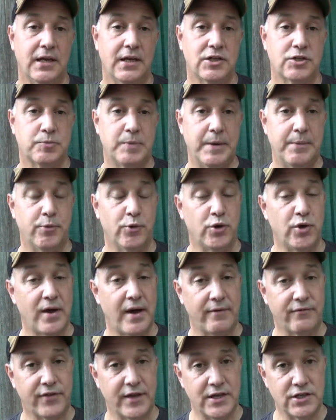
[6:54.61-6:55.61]
it's people you
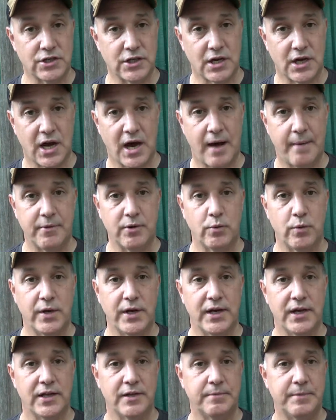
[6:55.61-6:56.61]
have things in common
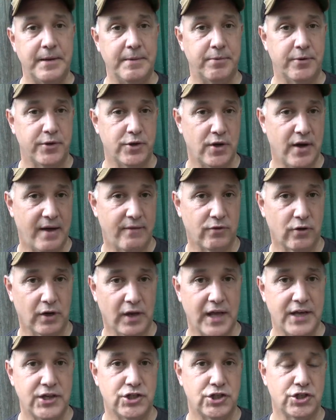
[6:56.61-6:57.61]
with, people that you have
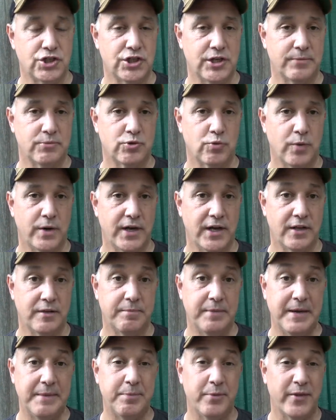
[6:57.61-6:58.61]
relationships
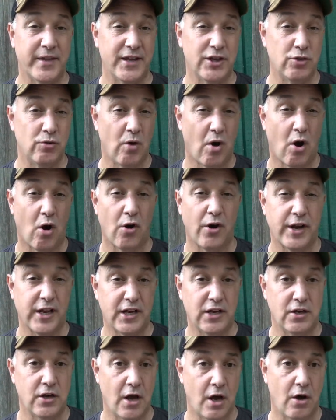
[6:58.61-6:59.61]
with, people that you
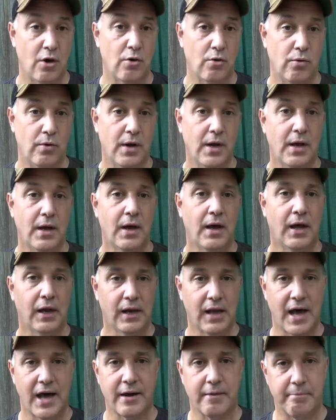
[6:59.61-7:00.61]
already know a
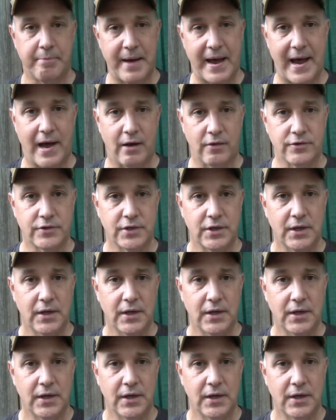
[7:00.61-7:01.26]
lot about.